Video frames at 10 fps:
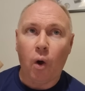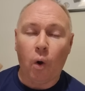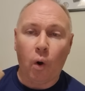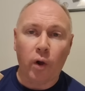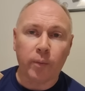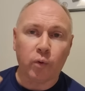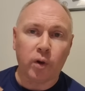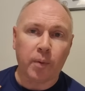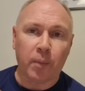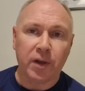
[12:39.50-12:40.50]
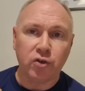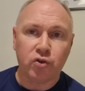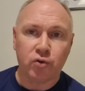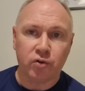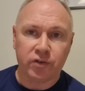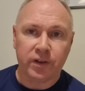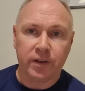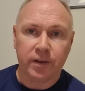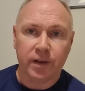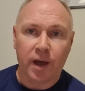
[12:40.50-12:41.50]
Or I'm going to be away on
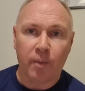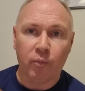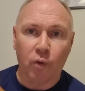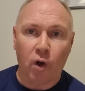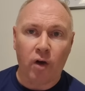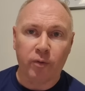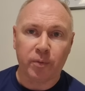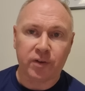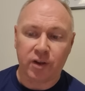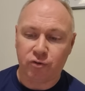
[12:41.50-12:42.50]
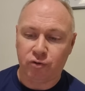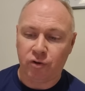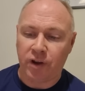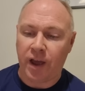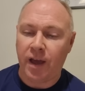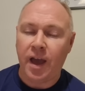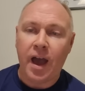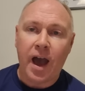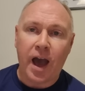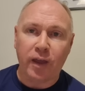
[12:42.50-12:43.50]
Tuesday. I'm not 100% sure yet.
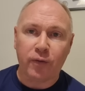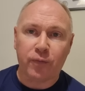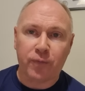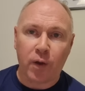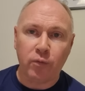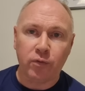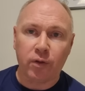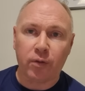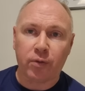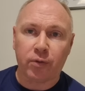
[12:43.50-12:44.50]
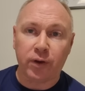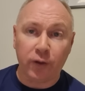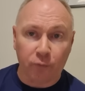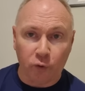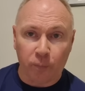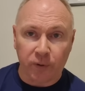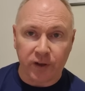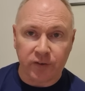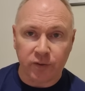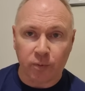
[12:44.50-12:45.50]
I have found 3 or 4
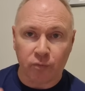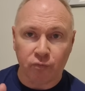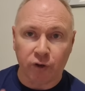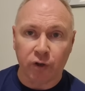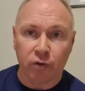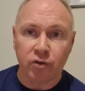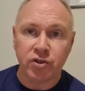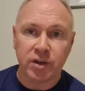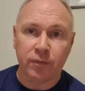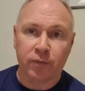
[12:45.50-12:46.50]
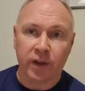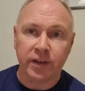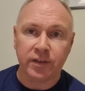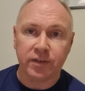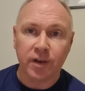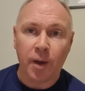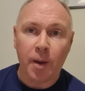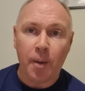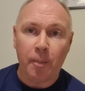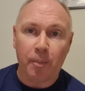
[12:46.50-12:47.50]
places with really good cheap flights,
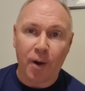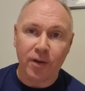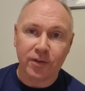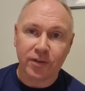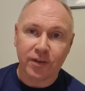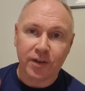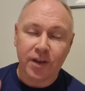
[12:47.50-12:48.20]
but